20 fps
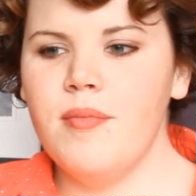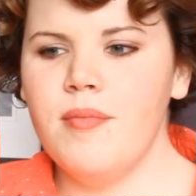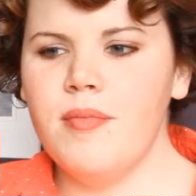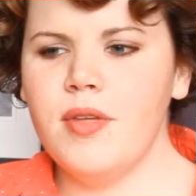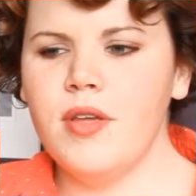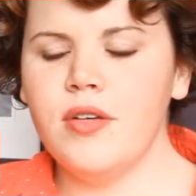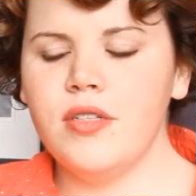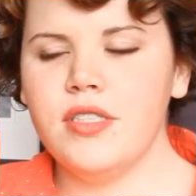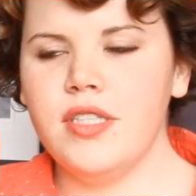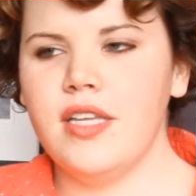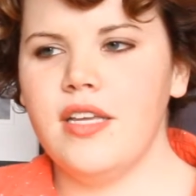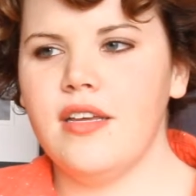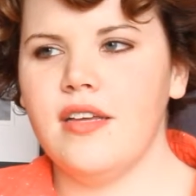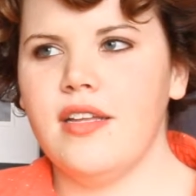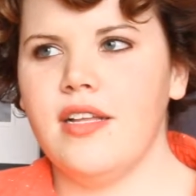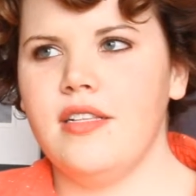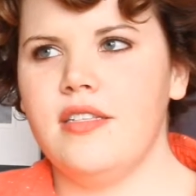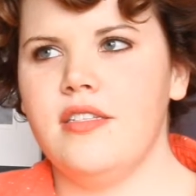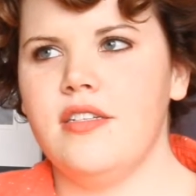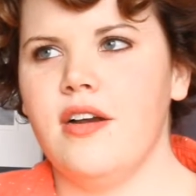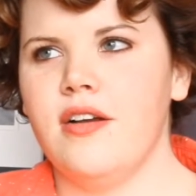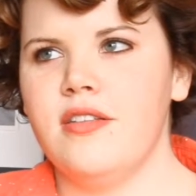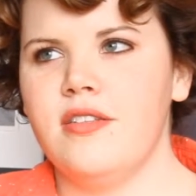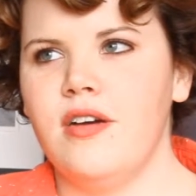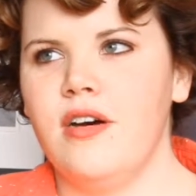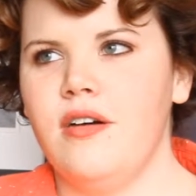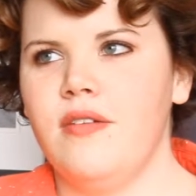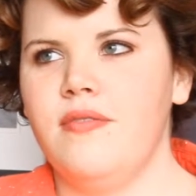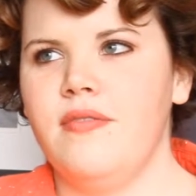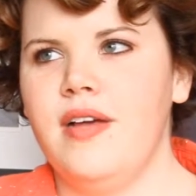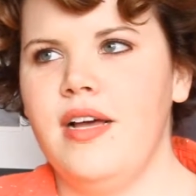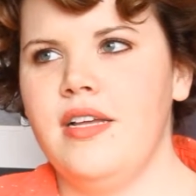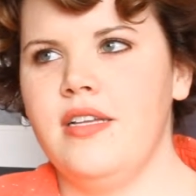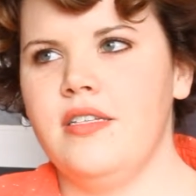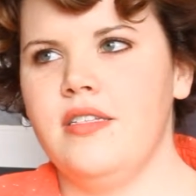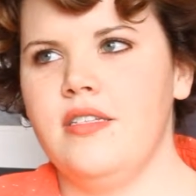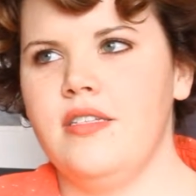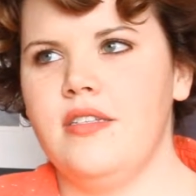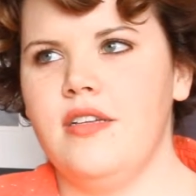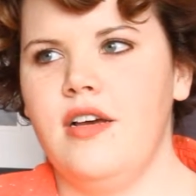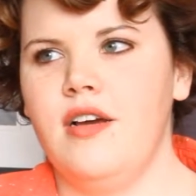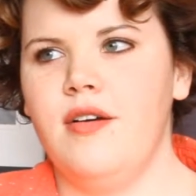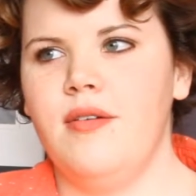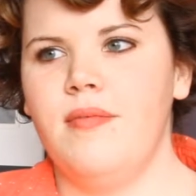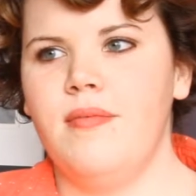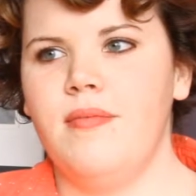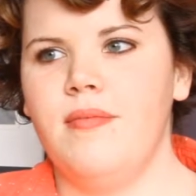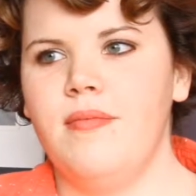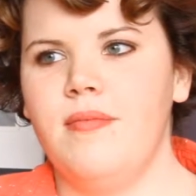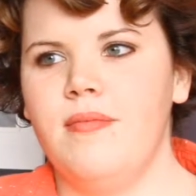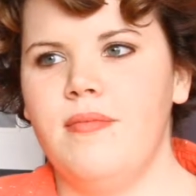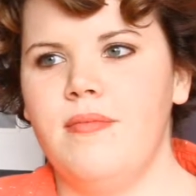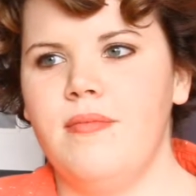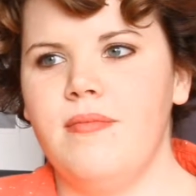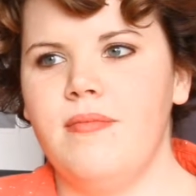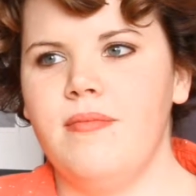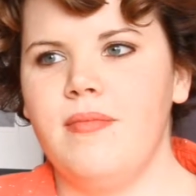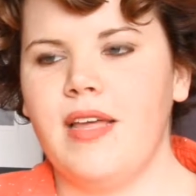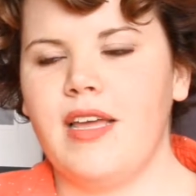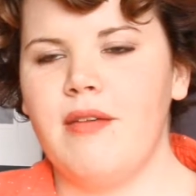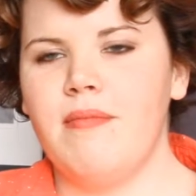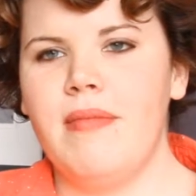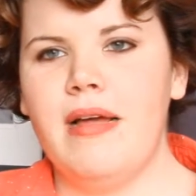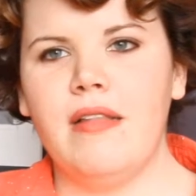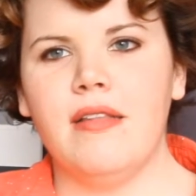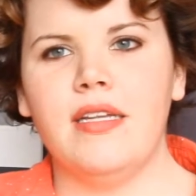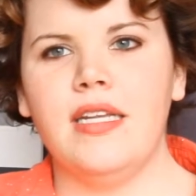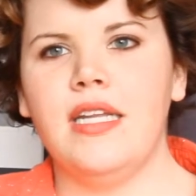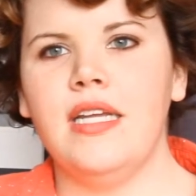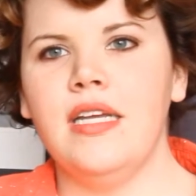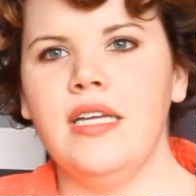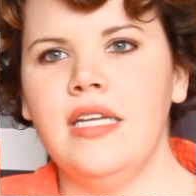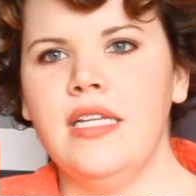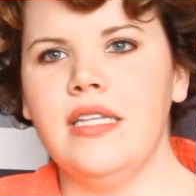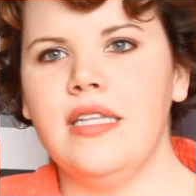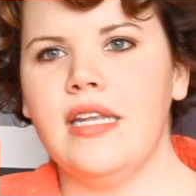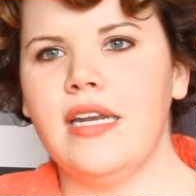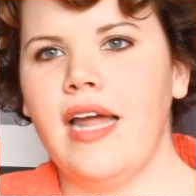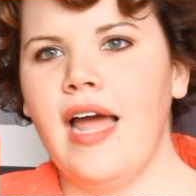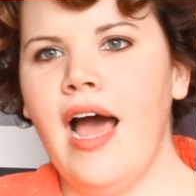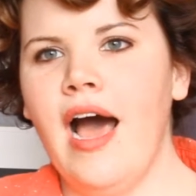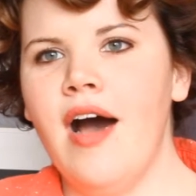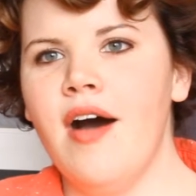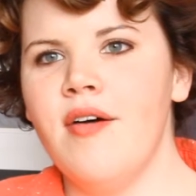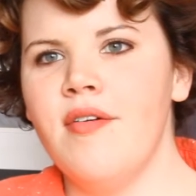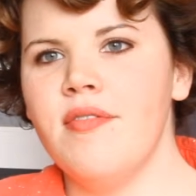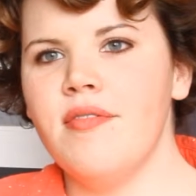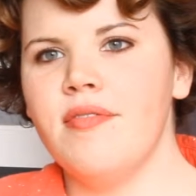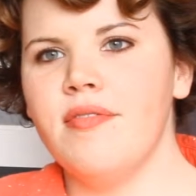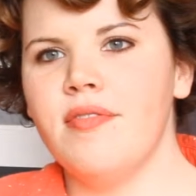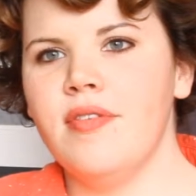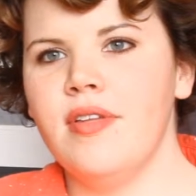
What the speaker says: Usually it starts off as like a melody that I have,